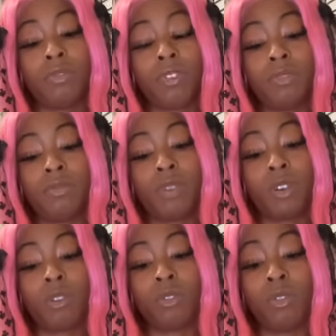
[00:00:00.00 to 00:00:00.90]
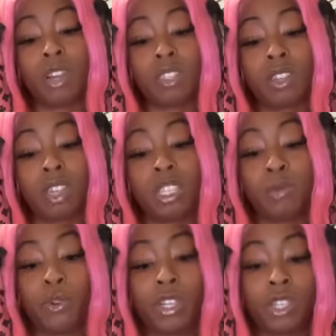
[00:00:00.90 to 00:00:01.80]
I don't know, you guys can
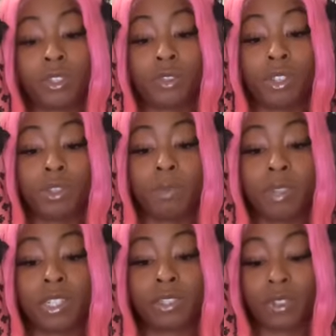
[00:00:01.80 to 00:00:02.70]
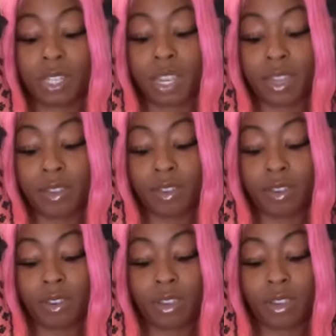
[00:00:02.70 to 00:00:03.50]
explore each other's guilty pleasures together.